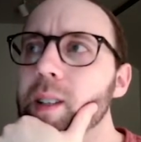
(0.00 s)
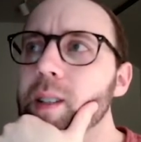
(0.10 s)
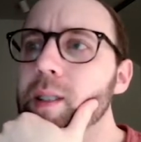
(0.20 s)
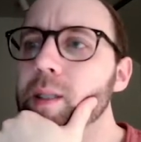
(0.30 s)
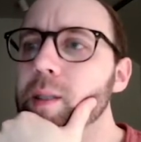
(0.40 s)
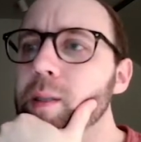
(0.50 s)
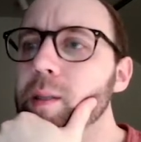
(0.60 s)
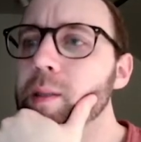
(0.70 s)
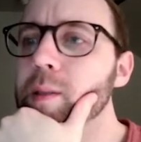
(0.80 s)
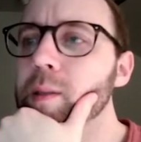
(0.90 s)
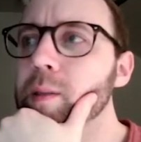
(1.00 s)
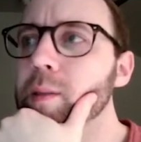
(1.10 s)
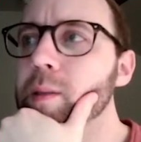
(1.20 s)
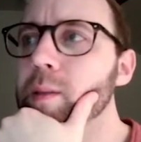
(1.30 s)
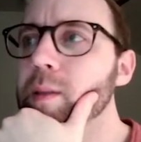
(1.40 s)
do,
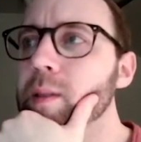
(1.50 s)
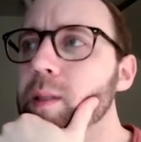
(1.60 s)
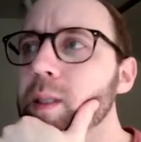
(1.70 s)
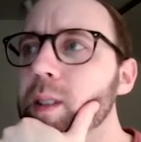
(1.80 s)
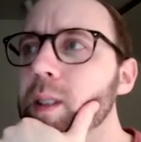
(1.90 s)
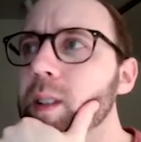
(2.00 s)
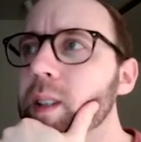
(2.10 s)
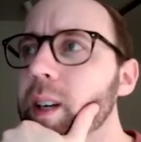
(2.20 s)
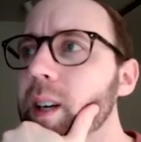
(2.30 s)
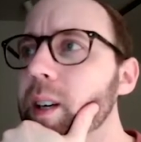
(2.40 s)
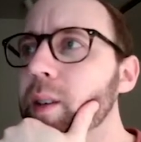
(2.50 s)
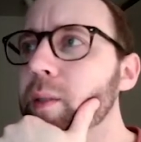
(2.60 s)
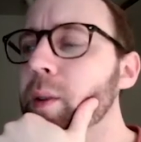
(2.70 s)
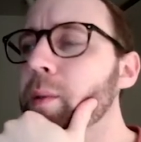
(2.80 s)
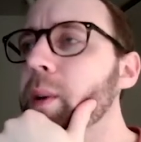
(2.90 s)
I don't know, if they're
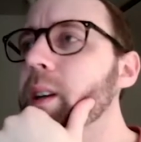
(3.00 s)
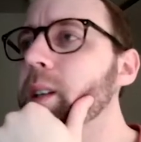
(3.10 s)
threatening to